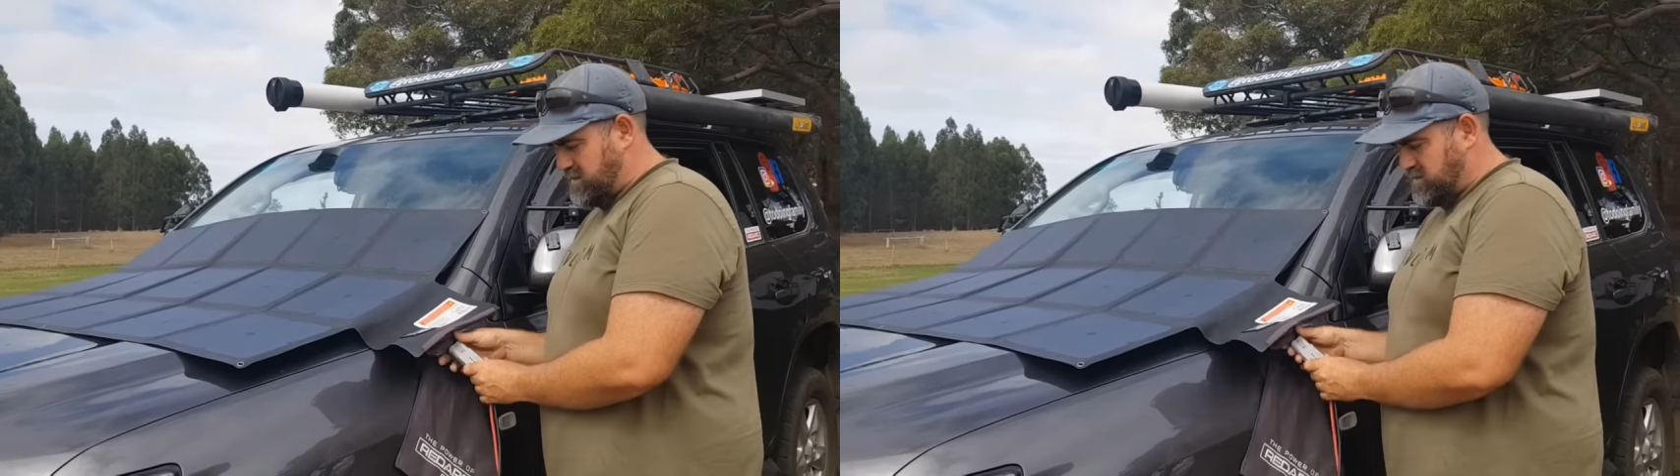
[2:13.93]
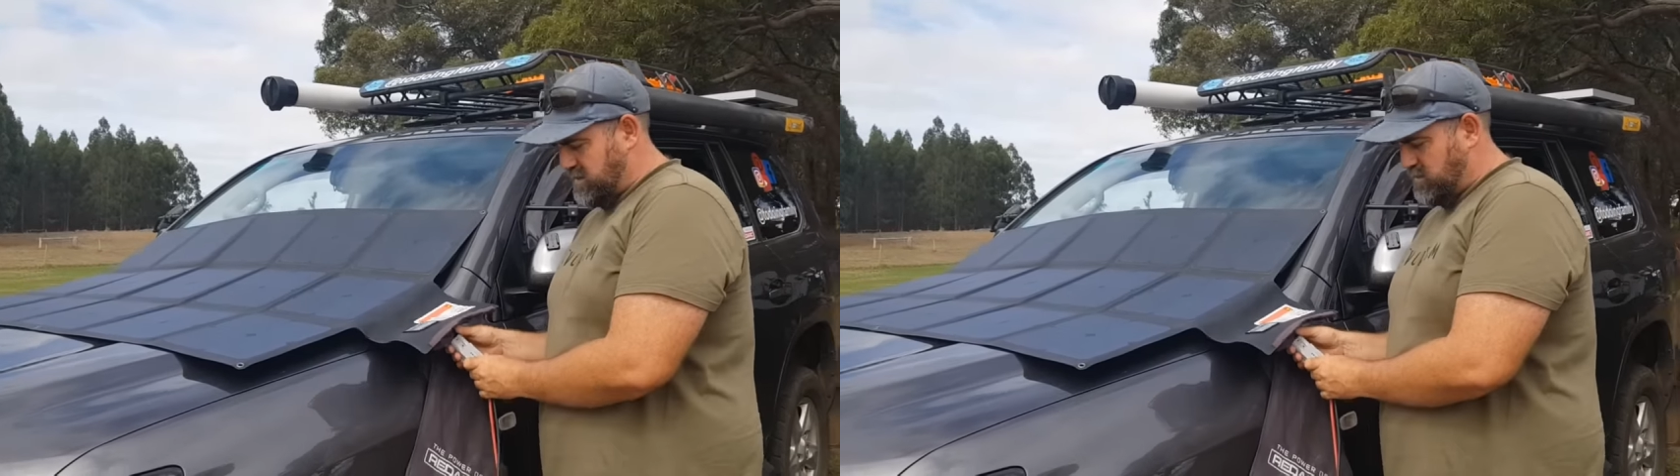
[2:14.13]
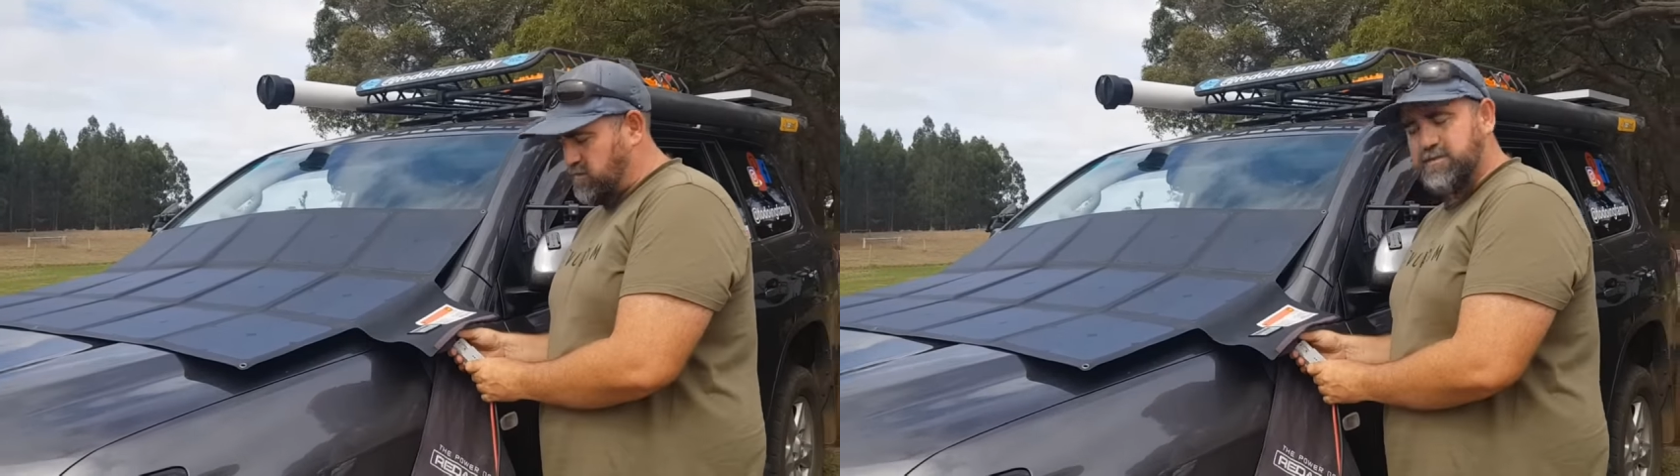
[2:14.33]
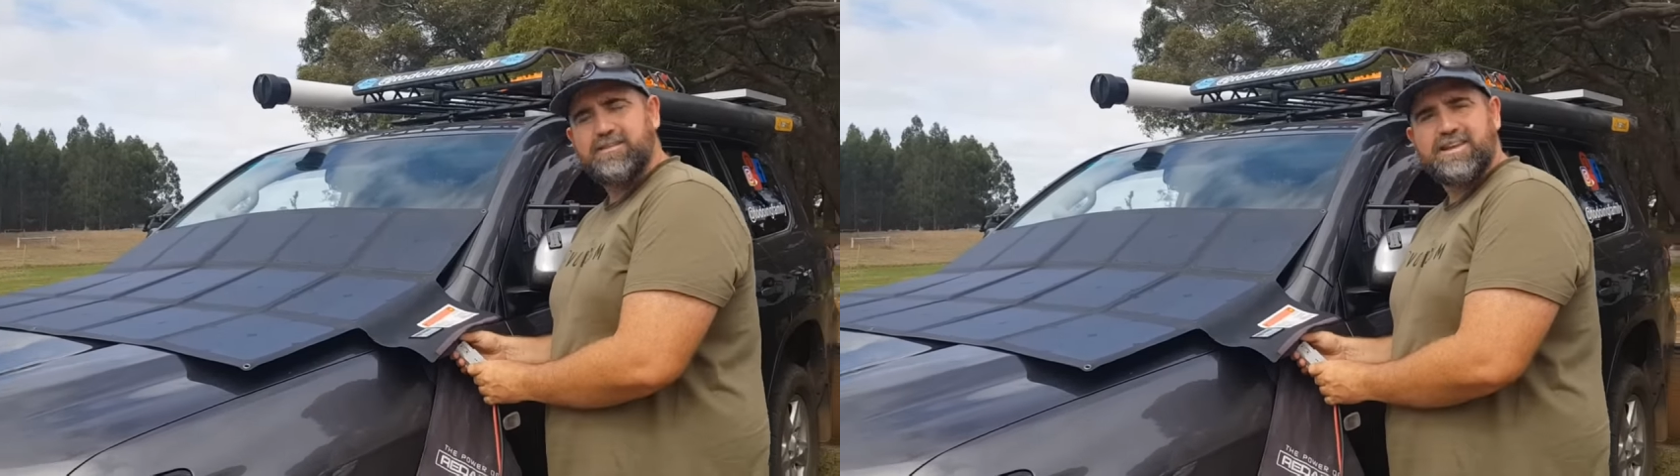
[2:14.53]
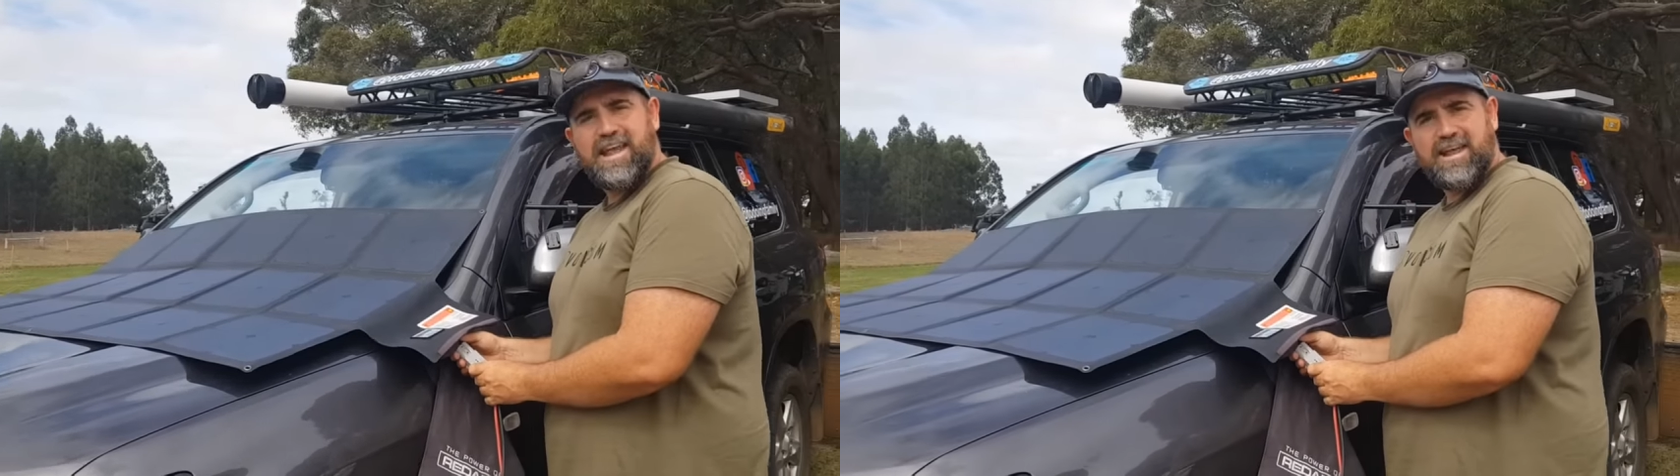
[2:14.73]
actually uses
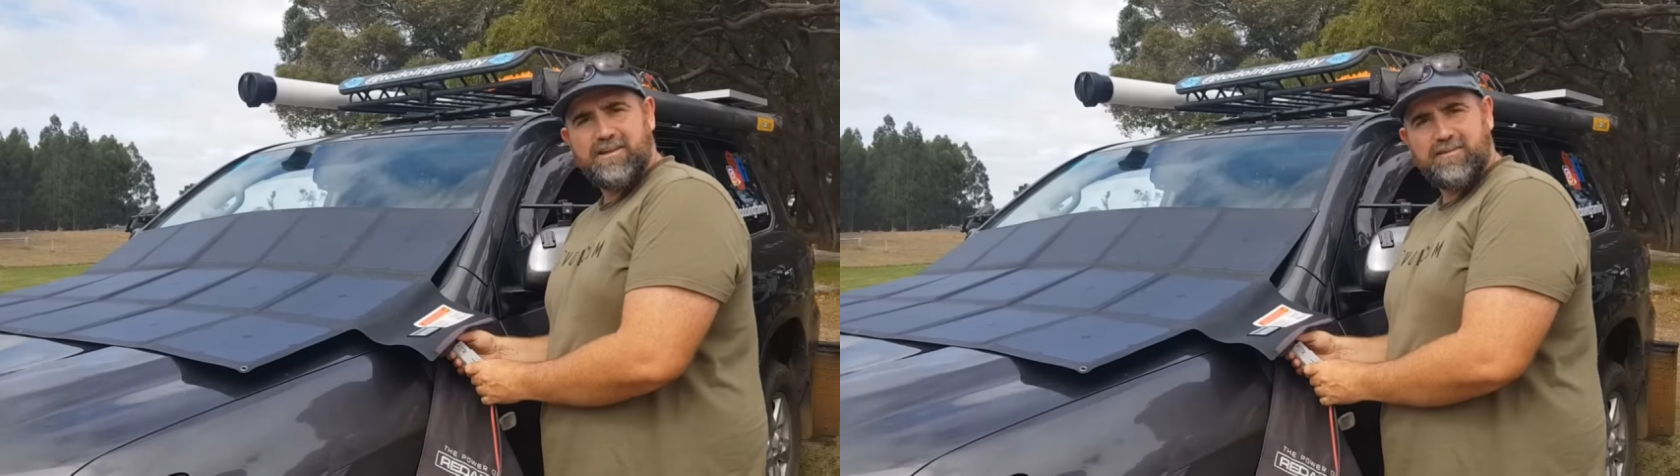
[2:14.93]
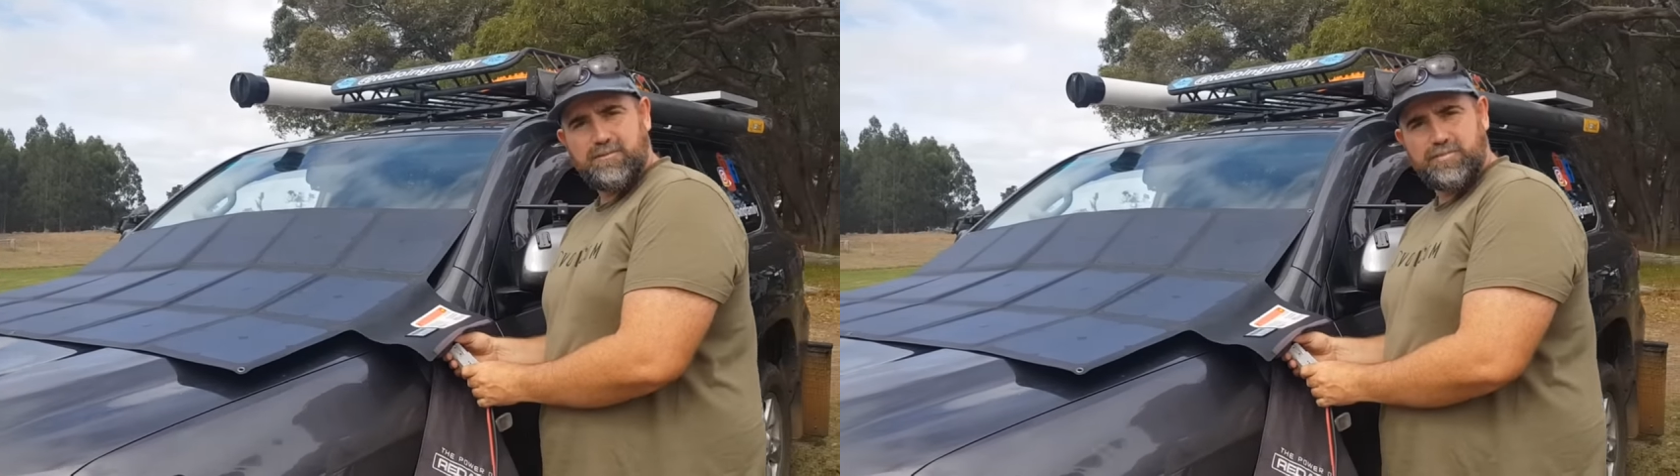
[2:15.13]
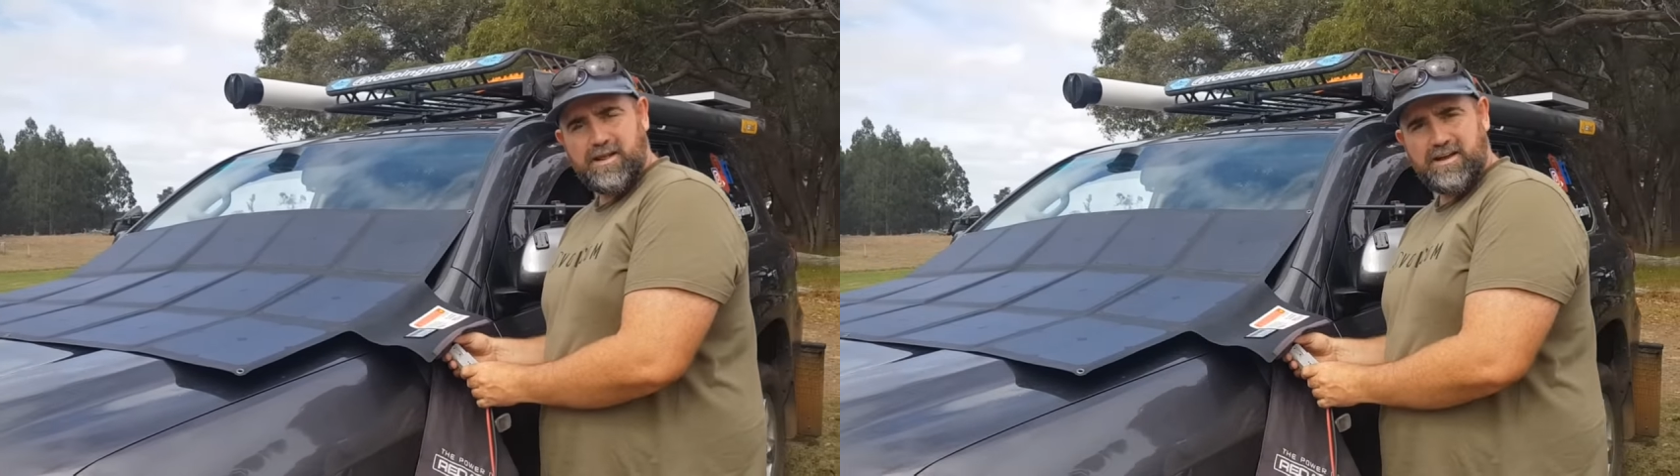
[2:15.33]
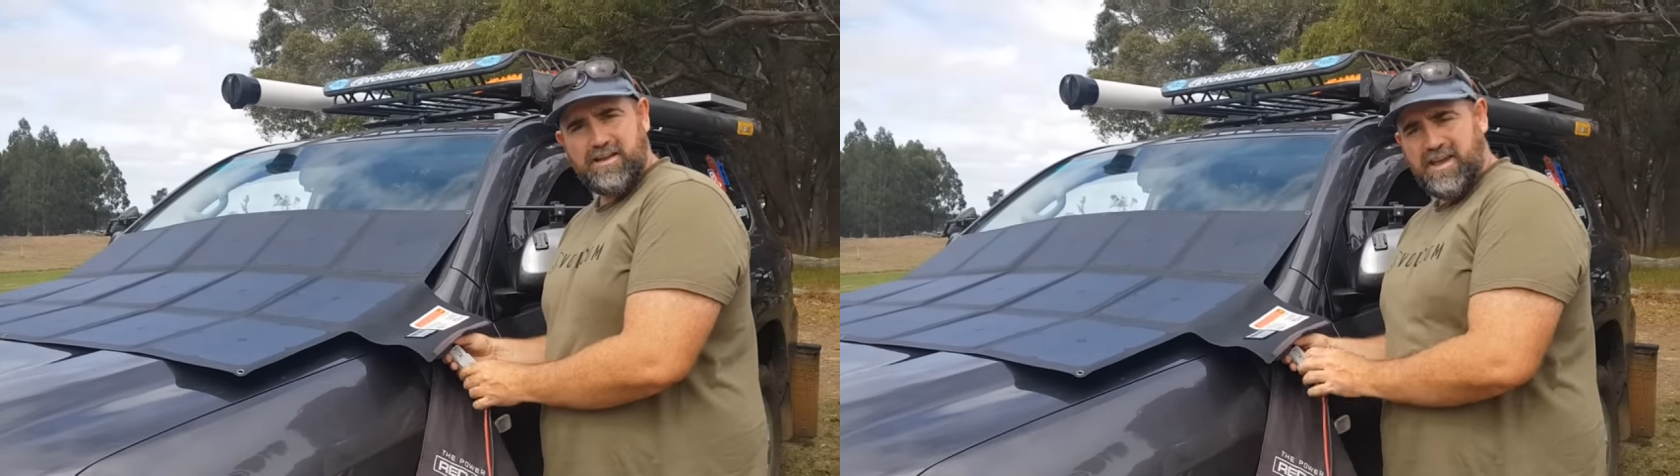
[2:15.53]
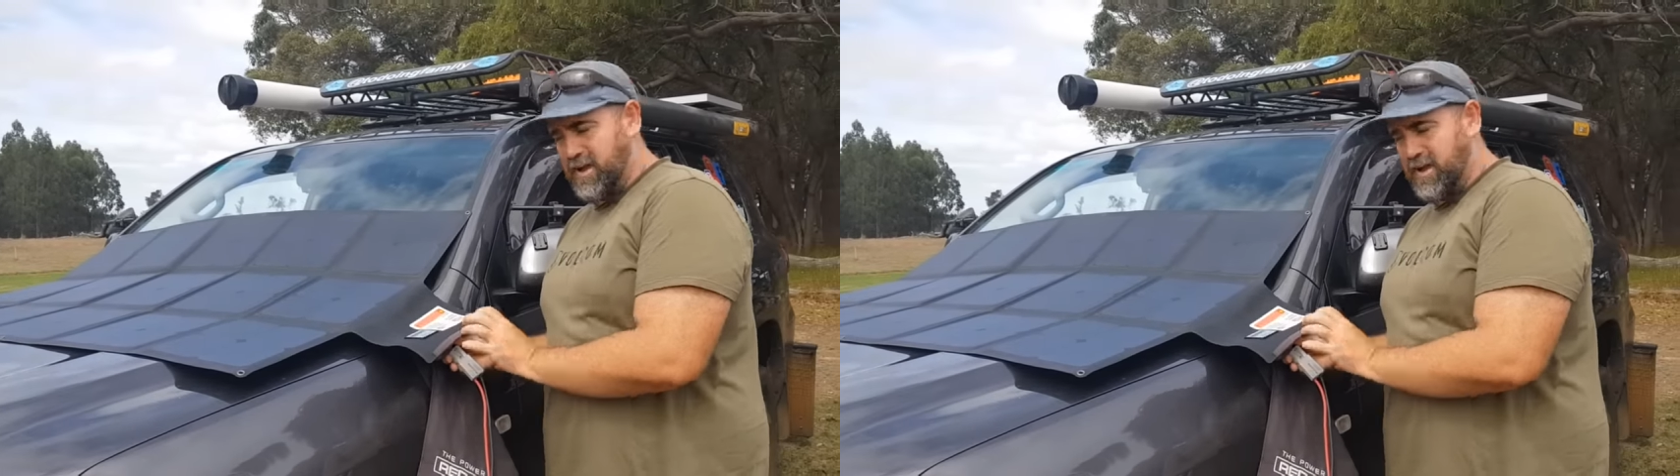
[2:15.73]
an Anderson plug